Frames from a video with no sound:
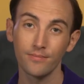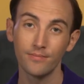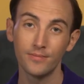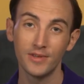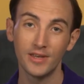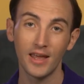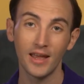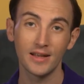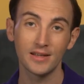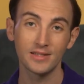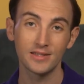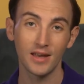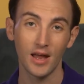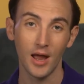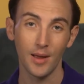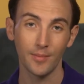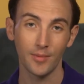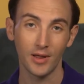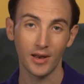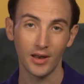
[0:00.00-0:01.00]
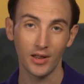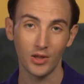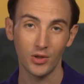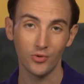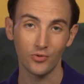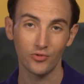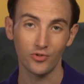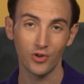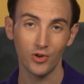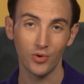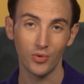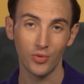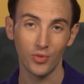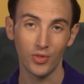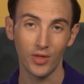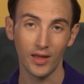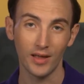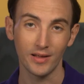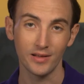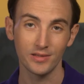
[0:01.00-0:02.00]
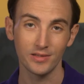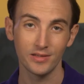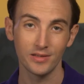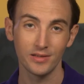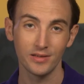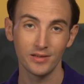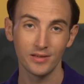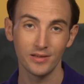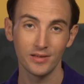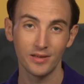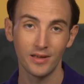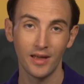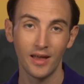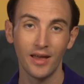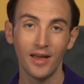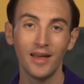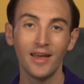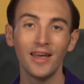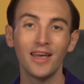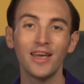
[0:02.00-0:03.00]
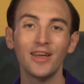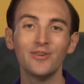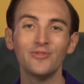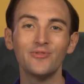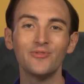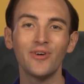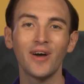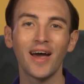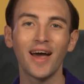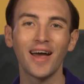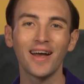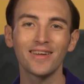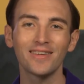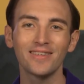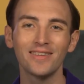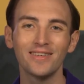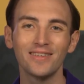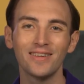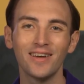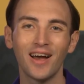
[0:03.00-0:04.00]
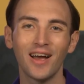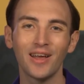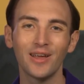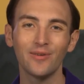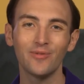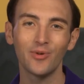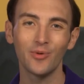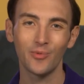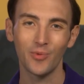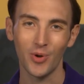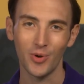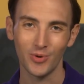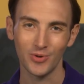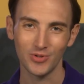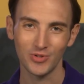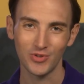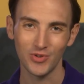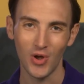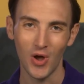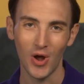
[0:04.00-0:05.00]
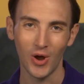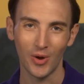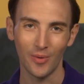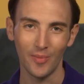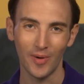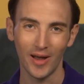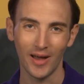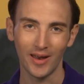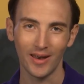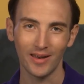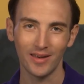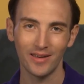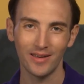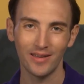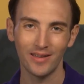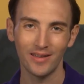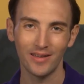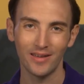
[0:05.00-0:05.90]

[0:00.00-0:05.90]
It takes time getting used to new things. In fact, I even wrote a song about it.